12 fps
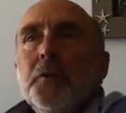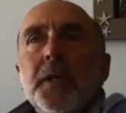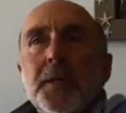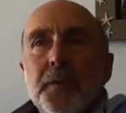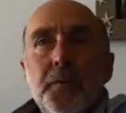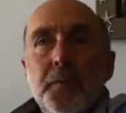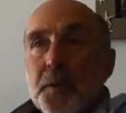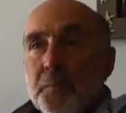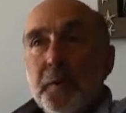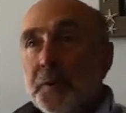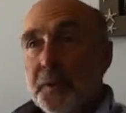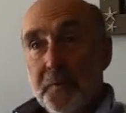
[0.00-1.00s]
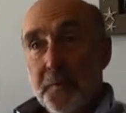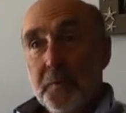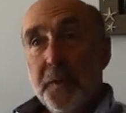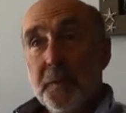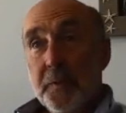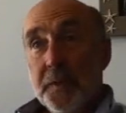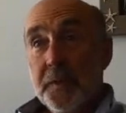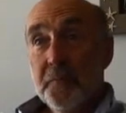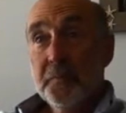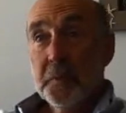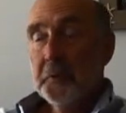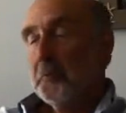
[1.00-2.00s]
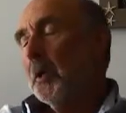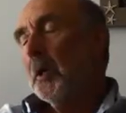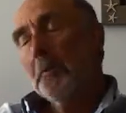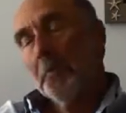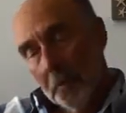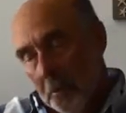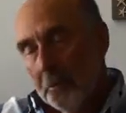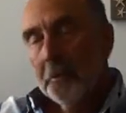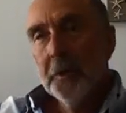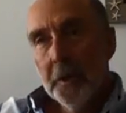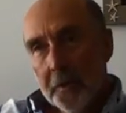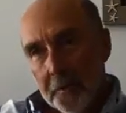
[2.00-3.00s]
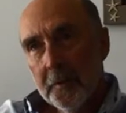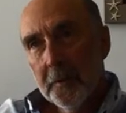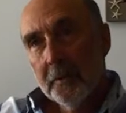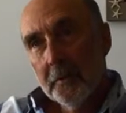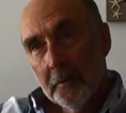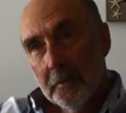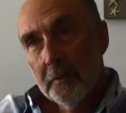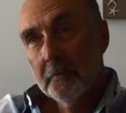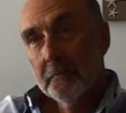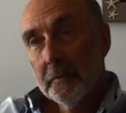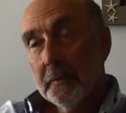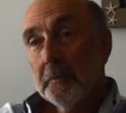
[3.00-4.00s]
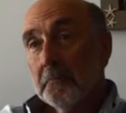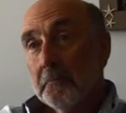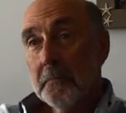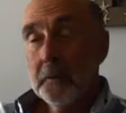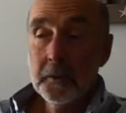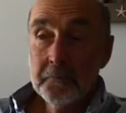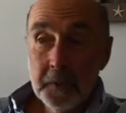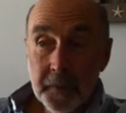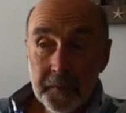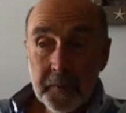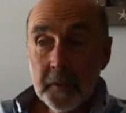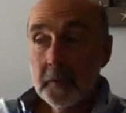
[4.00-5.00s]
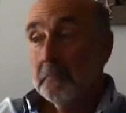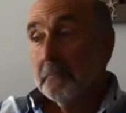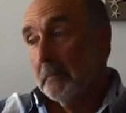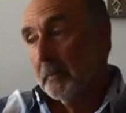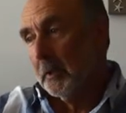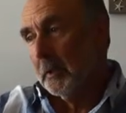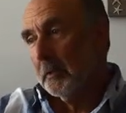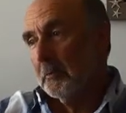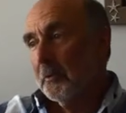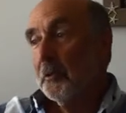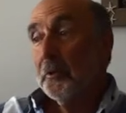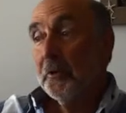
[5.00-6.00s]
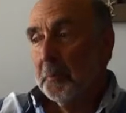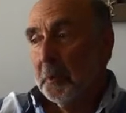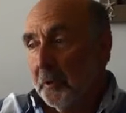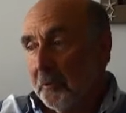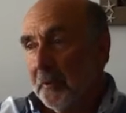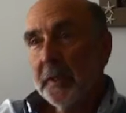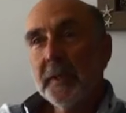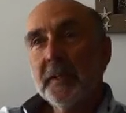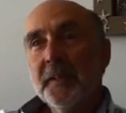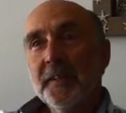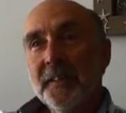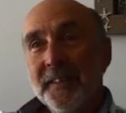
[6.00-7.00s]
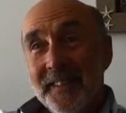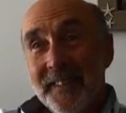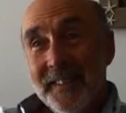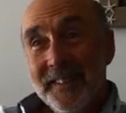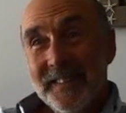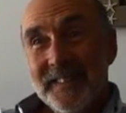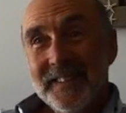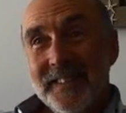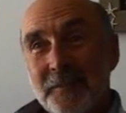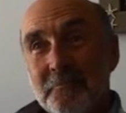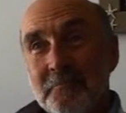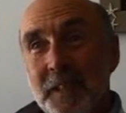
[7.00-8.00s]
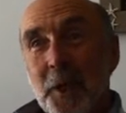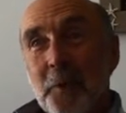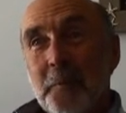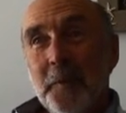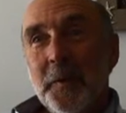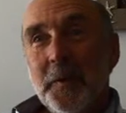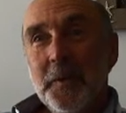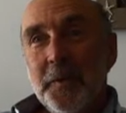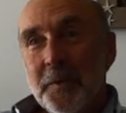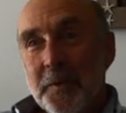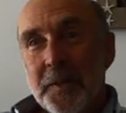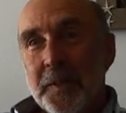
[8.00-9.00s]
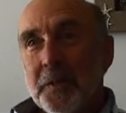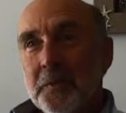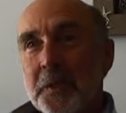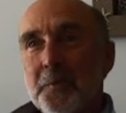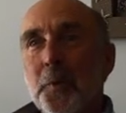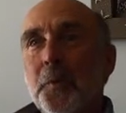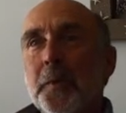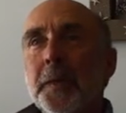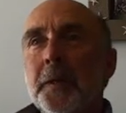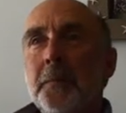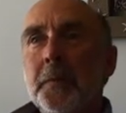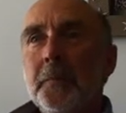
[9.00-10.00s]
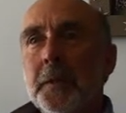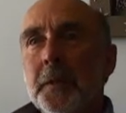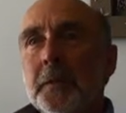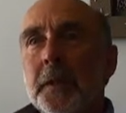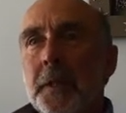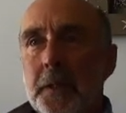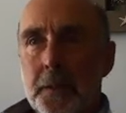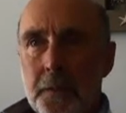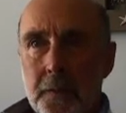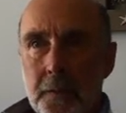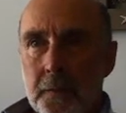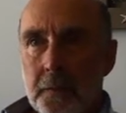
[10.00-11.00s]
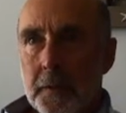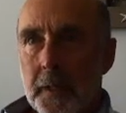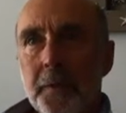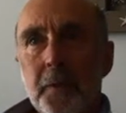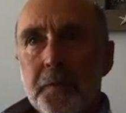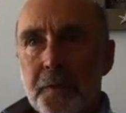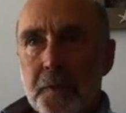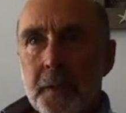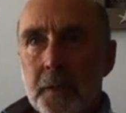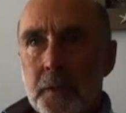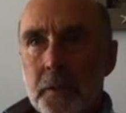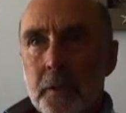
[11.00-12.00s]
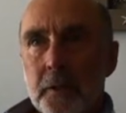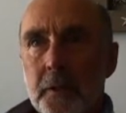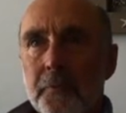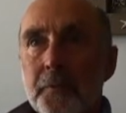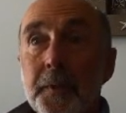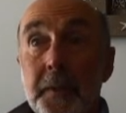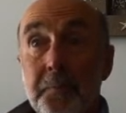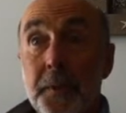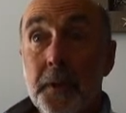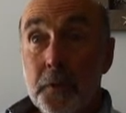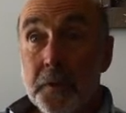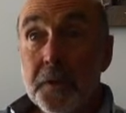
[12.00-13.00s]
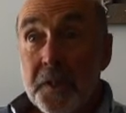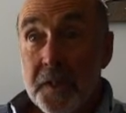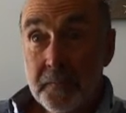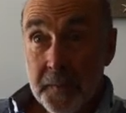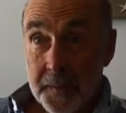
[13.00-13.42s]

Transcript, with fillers: you get the response from a depressive person, well, I'm not good at anything, you know, yeah. Mm. Um, you know nothing, uh, I've always been a failure. Um, but you, you start to explore that. I mean, we don't get to adult stage in life without being good at some